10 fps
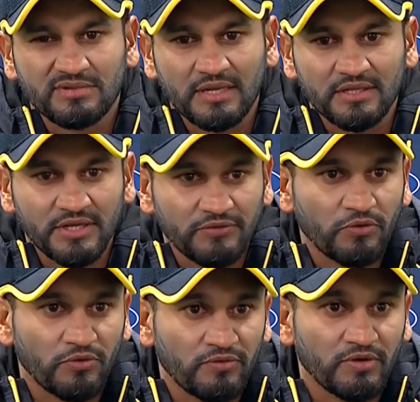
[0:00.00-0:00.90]
and the day
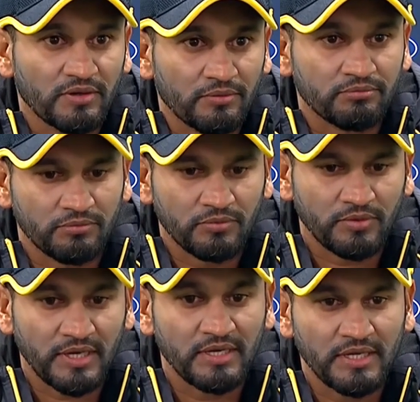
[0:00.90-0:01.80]
4 we were
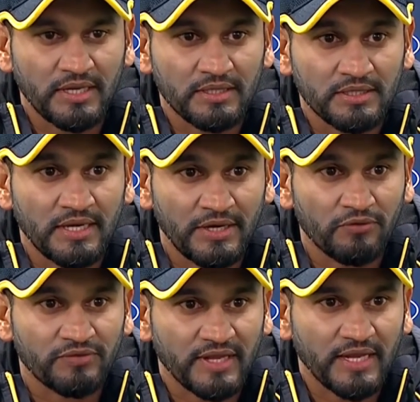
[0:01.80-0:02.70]
really ahead
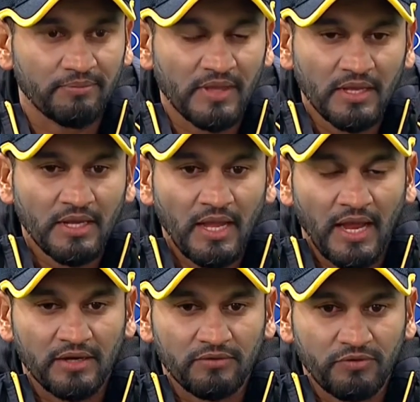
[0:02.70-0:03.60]
of the game,
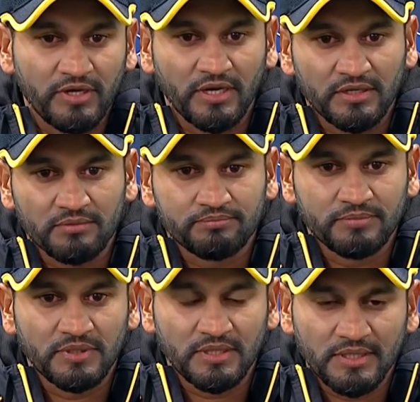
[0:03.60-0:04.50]
and we did a
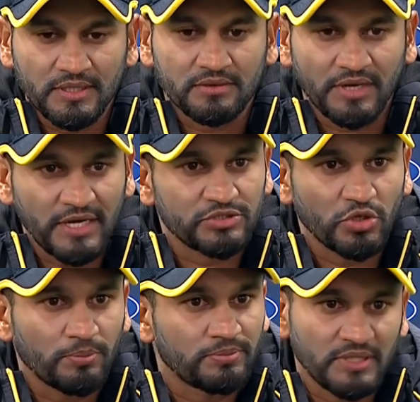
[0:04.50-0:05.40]
great
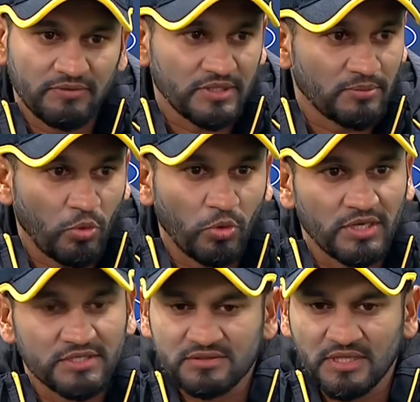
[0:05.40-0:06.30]
job. Even the
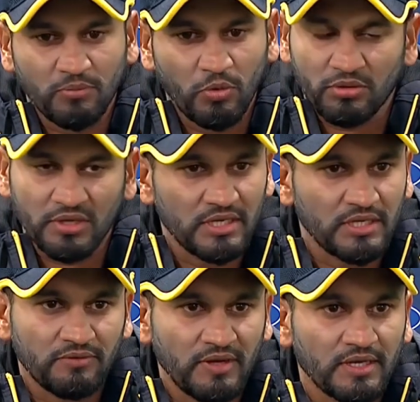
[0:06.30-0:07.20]
bowlers, they bowled
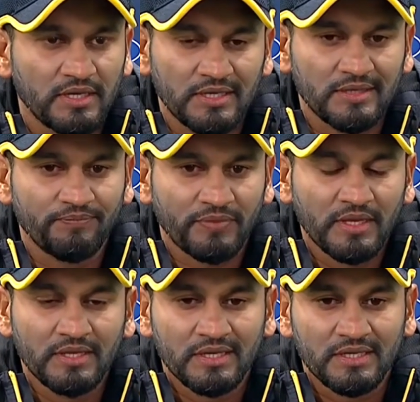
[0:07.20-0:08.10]
really well.
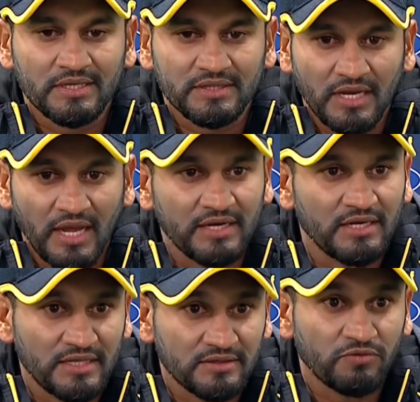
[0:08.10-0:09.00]
The line
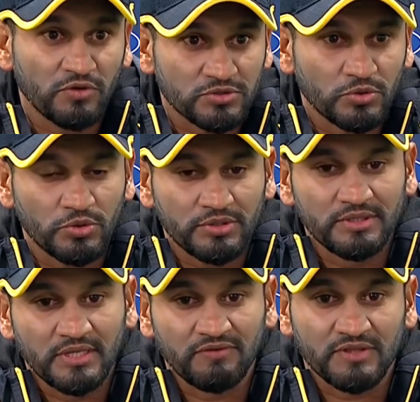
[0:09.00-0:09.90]
and length was
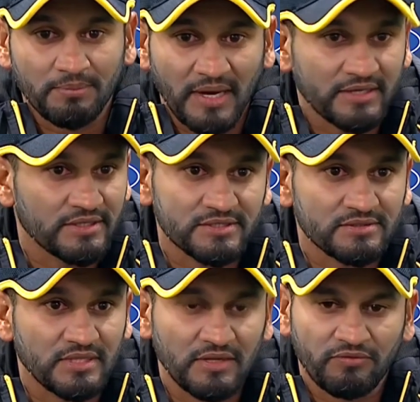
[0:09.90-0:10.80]
good. Even the
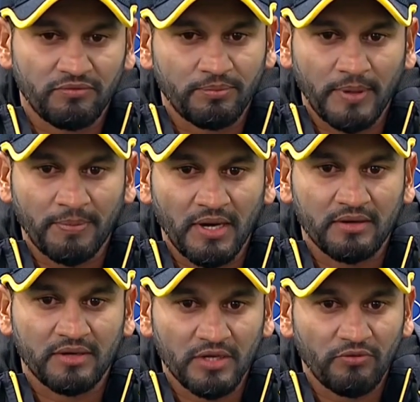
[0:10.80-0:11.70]
batters, they
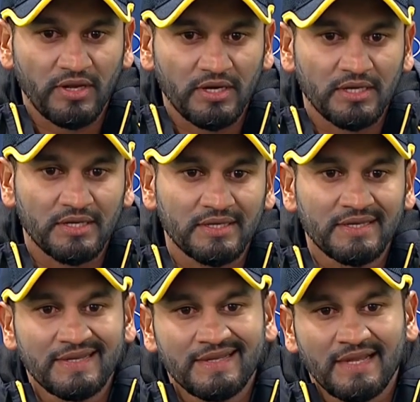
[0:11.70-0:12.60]
prepared really well,
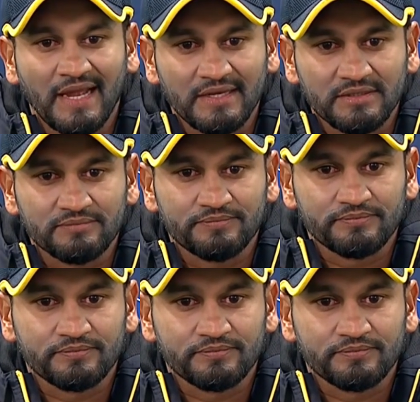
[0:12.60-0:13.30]
and